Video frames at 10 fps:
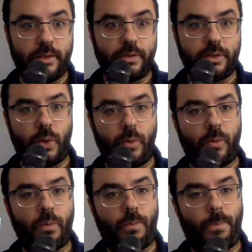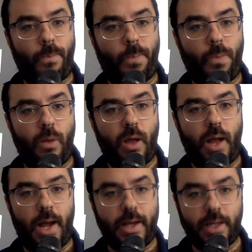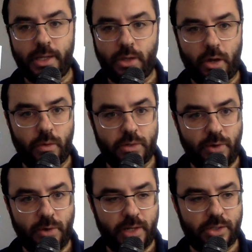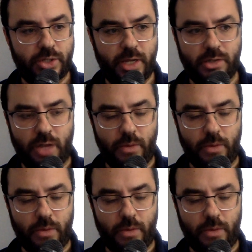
So I thought it was a great exchange.